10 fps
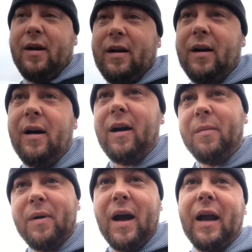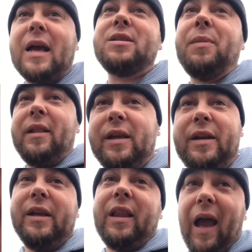I got some
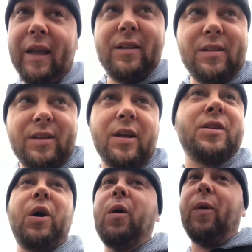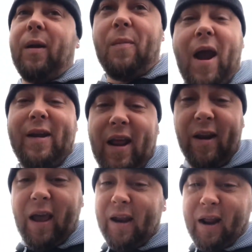LED lights, so when I'm riding at
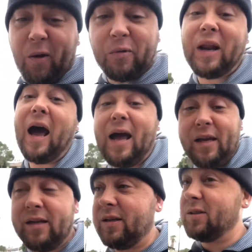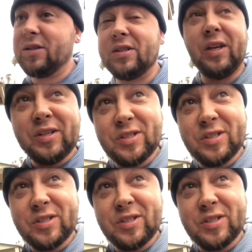night, I don't die, because this thing is